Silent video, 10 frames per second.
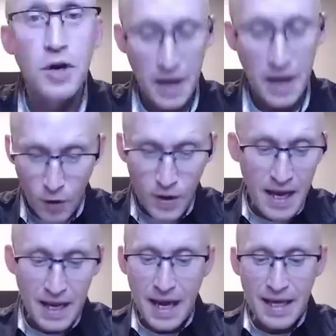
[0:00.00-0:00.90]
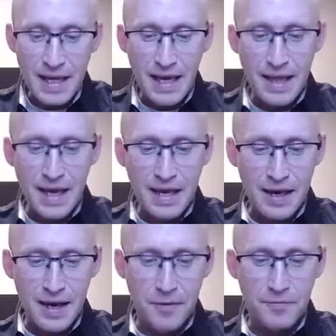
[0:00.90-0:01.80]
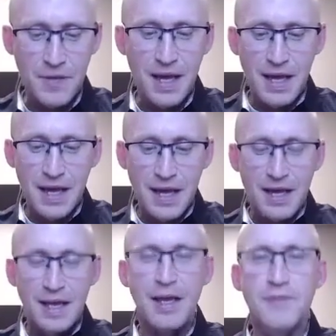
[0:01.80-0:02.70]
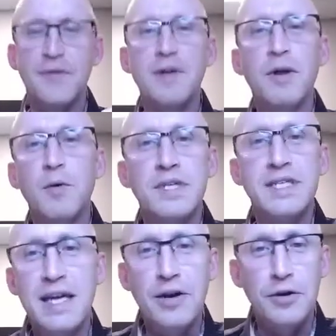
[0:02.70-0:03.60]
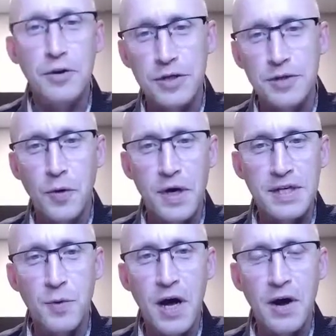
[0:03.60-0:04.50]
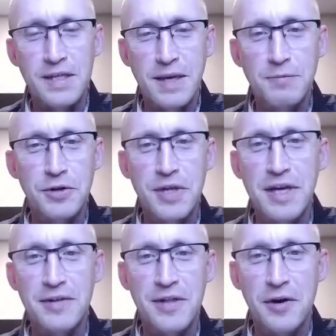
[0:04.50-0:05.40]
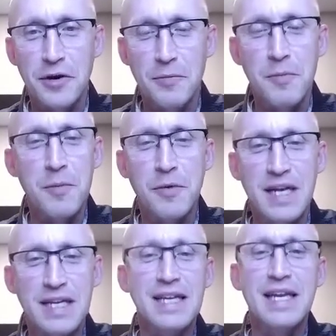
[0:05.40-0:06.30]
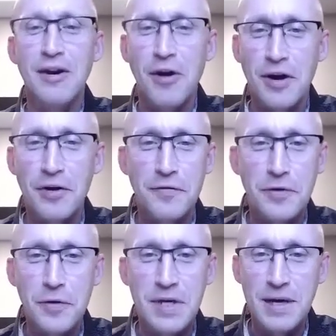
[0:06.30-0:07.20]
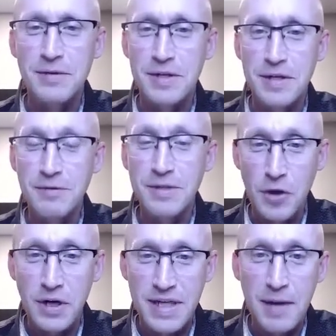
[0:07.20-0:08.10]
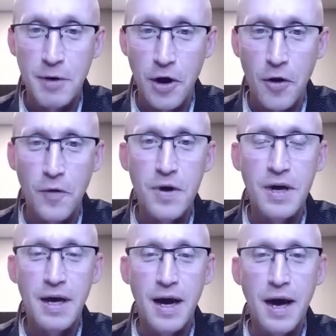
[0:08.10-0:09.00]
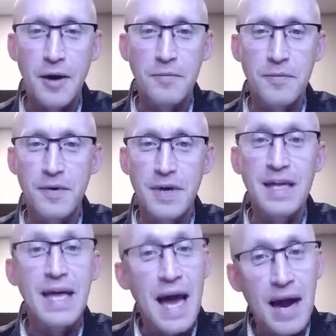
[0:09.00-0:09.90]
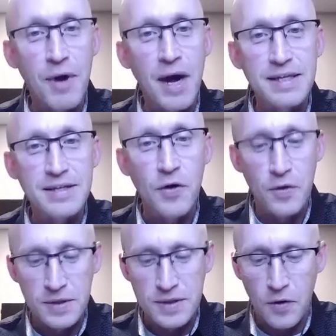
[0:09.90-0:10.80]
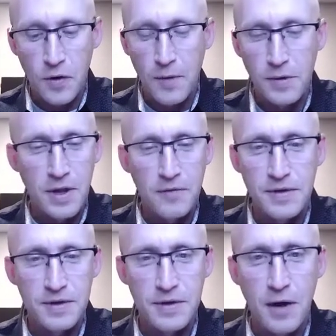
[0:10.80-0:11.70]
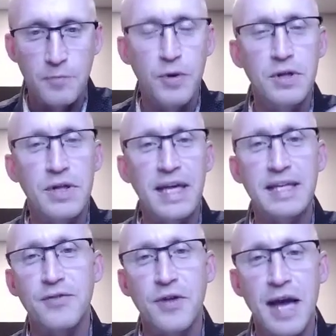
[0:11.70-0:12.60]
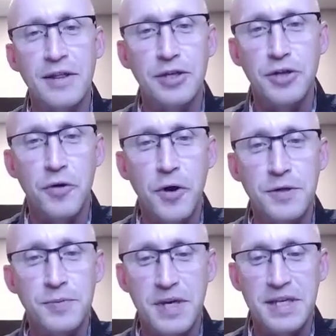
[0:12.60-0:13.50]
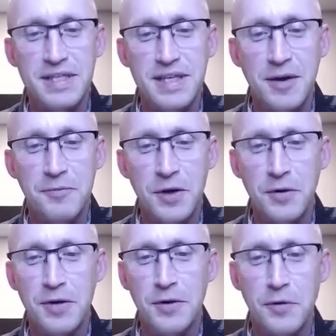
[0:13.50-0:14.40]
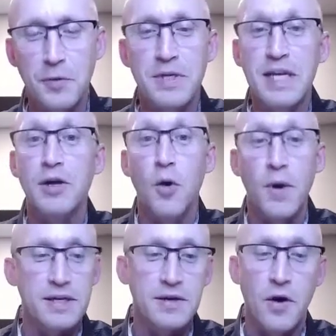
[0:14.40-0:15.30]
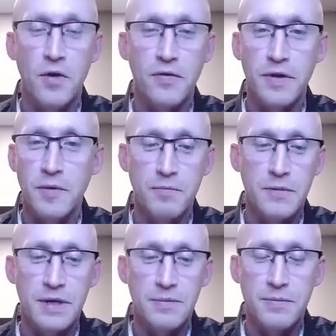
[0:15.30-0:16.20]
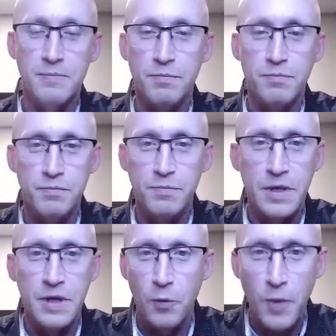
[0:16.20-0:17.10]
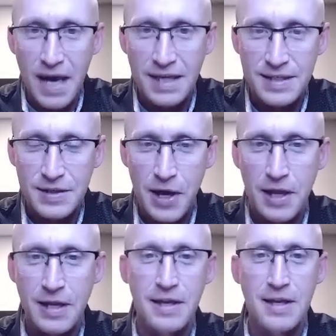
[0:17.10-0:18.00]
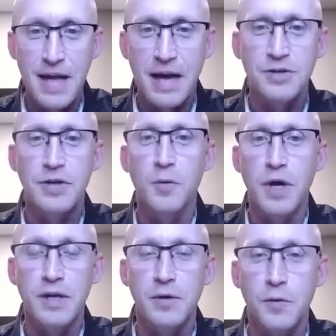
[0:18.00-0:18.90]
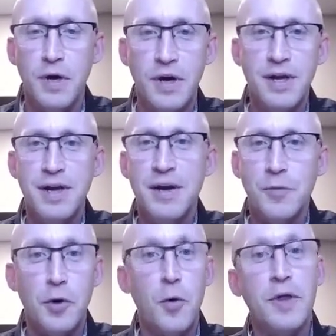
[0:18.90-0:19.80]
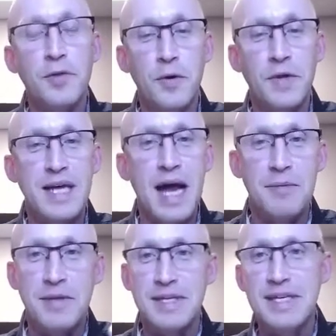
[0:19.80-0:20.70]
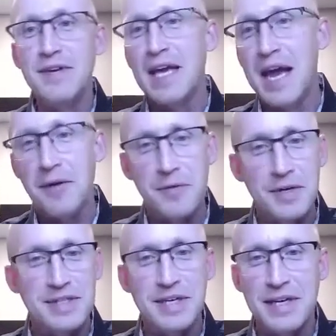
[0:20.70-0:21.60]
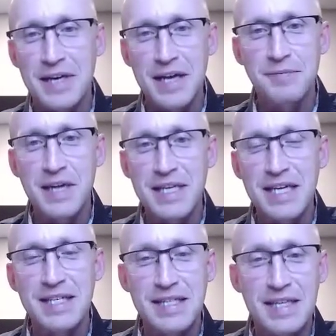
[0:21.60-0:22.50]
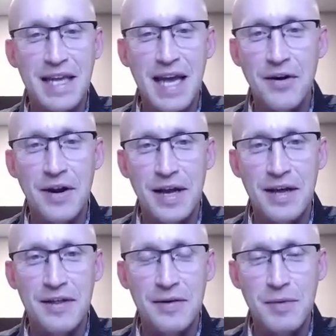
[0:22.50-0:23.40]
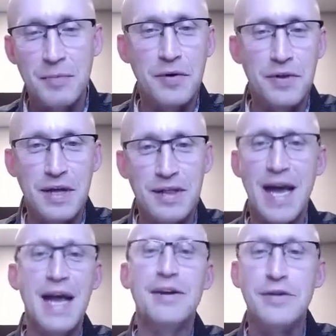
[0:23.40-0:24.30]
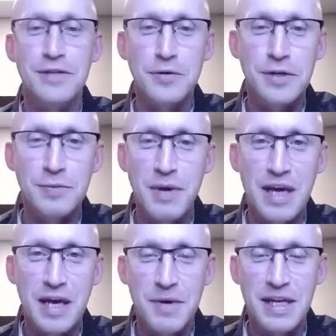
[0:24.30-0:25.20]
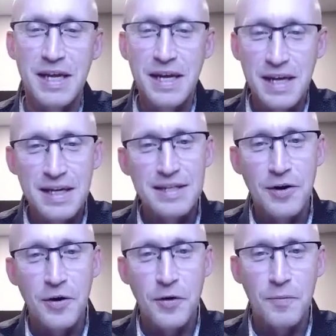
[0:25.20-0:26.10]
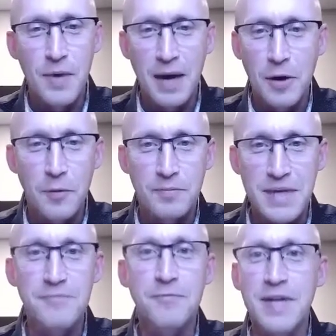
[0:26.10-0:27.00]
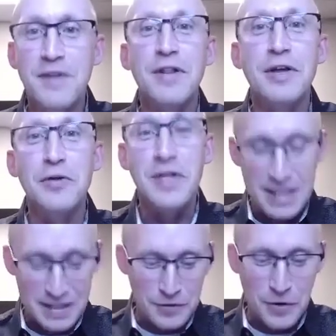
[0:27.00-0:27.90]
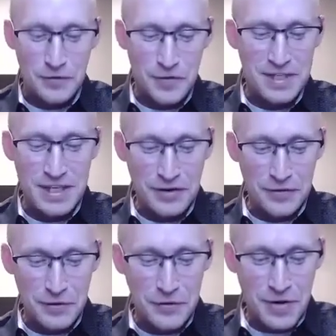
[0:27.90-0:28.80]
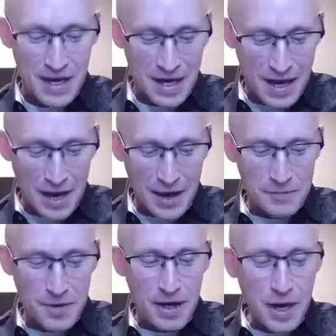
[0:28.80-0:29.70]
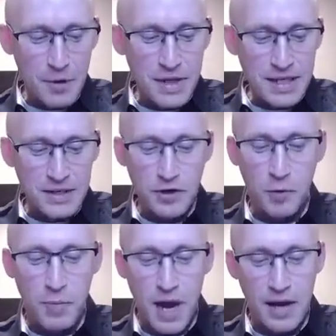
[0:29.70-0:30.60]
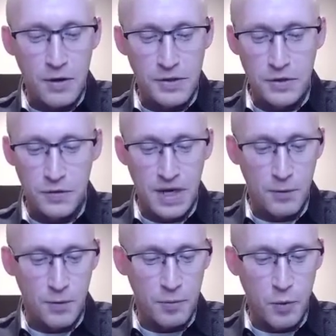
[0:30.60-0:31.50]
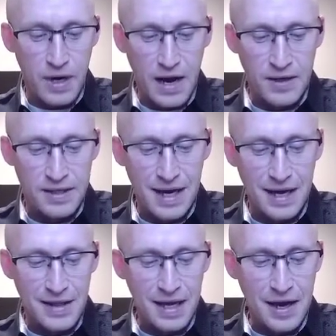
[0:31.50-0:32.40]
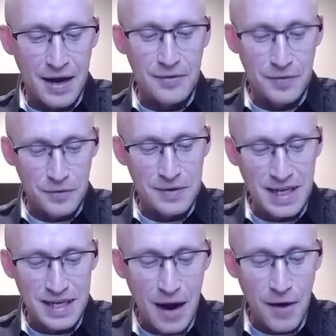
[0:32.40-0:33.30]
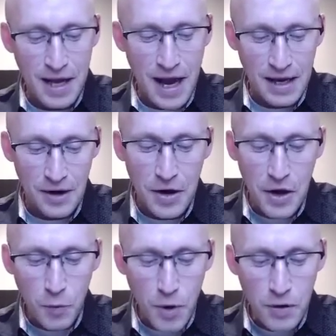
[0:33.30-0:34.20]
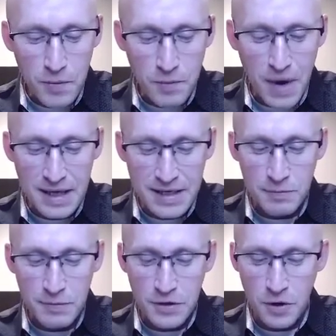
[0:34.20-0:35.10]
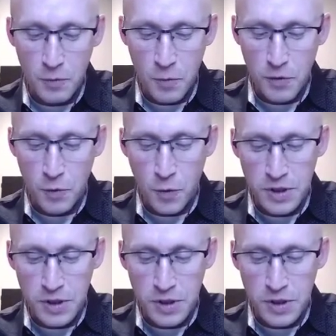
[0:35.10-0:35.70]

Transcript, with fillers: And okay, and I and I like um if anybody wants to hear your story as well, because I'm sure that eh, there are going to be people that didn't hear our interview because that was a, that was a long time ago, almost two um, years now. Yeah, right. So so I would love to. I'll put links for that in the show notes because um, you're you know you did go into all the the the arrest and actually what you were going through at the time, the TV cameras, the expectations in the area, the people, the the haters, so to speak. I mean, yep. so uh, you know, def- definitely go listen to our first interview. Um, a couple of things on your bio too that I wanted to point out is I like how you said how I got here. Welcome to my attempt to turn what were the worst